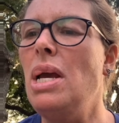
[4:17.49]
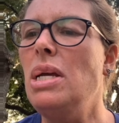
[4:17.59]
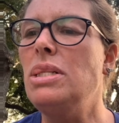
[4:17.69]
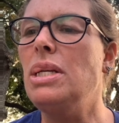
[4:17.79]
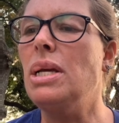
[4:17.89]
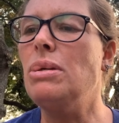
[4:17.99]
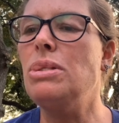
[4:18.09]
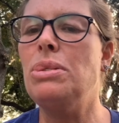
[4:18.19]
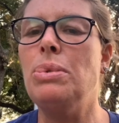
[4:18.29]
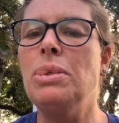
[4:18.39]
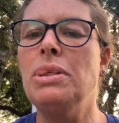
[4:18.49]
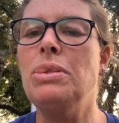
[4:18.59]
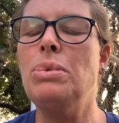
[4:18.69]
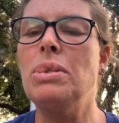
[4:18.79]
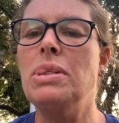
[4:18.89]
She goes door to
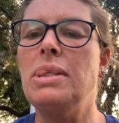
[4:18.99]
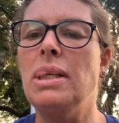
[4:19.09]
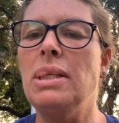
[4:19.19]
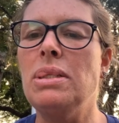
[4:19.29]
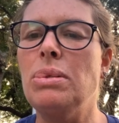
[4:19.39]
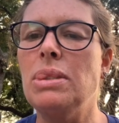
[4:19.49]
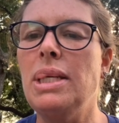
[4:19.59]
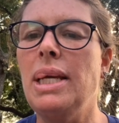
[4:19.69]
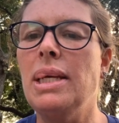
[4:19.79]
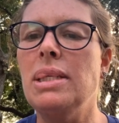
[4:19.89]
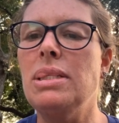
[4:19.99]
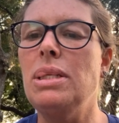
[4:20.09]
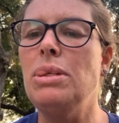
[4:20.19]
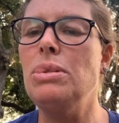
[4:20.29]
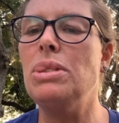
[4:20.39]
door selling tortillas,
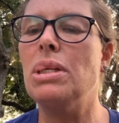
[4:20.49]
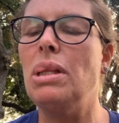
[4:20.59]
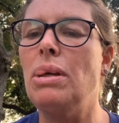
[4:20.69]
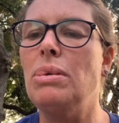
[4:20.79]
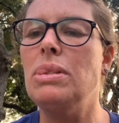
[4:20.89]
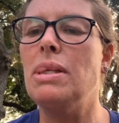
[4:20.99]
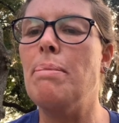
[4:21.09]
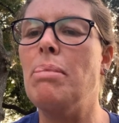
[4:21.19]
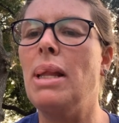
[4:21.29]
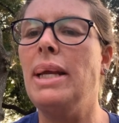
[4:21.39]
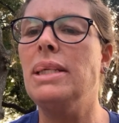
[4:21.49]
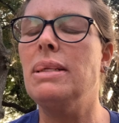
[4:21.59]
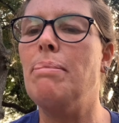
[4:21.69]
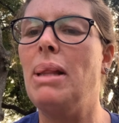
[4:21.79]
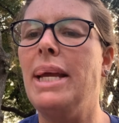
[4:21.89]
used clothes, and
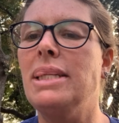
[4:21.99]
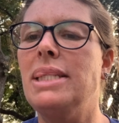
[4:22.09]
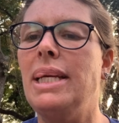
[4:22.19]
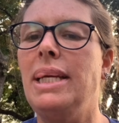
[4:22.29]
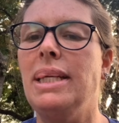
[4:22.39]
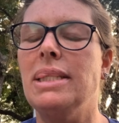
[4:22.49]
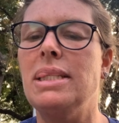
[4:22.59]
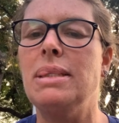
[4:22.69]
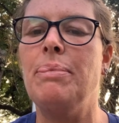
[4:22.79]
plantains.